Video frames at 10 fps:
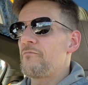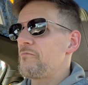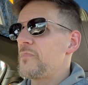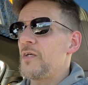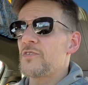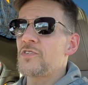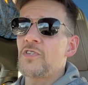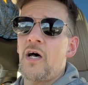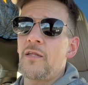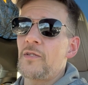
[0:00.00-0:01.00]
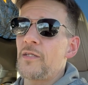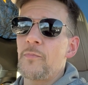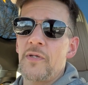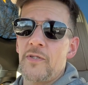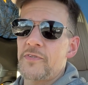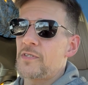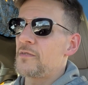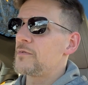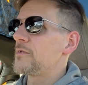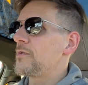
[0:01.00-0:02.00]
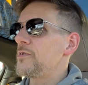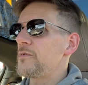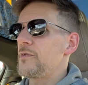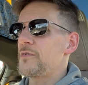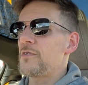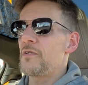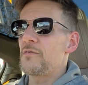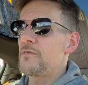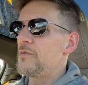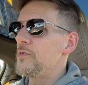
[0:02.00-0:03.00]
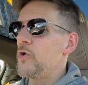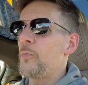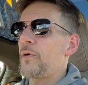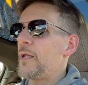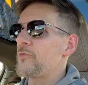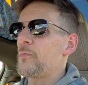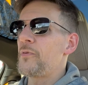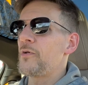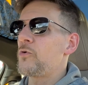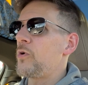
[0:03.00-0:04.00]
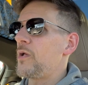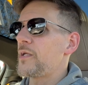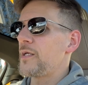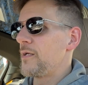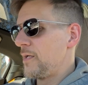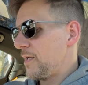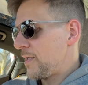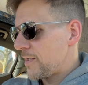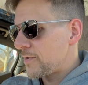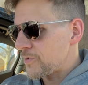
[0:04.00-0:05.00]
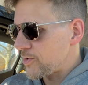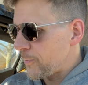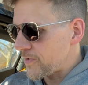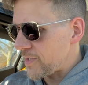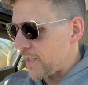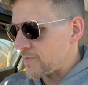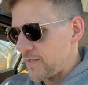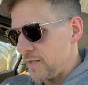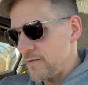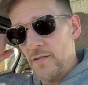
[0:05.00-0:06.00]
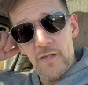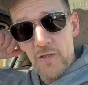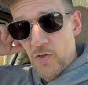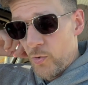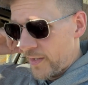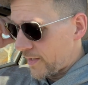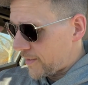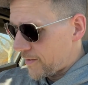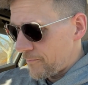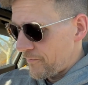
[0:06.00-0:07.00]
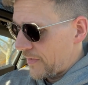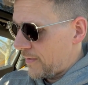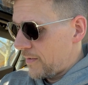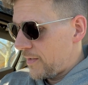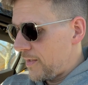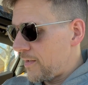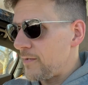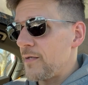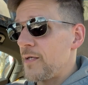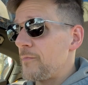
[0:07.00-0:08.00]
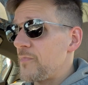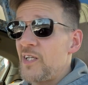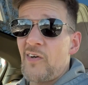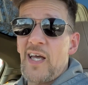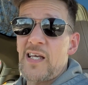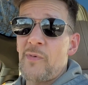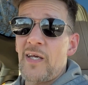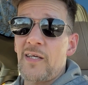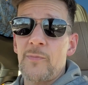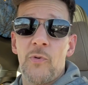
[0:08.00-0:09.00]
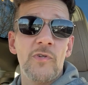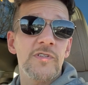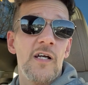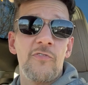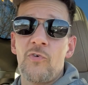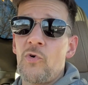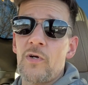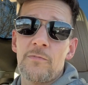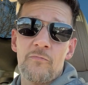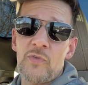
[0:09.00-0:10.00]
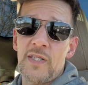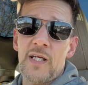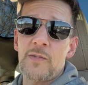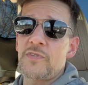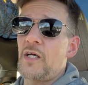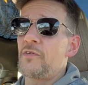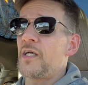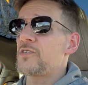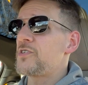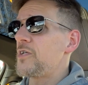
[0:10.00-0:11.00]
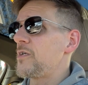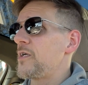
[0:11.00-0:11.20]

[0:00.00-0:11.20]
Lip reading: They're solidly built. There's no problems with build quality. They're super sexy, quick, and I got my eye on the Polestar 4 when that comes out next year.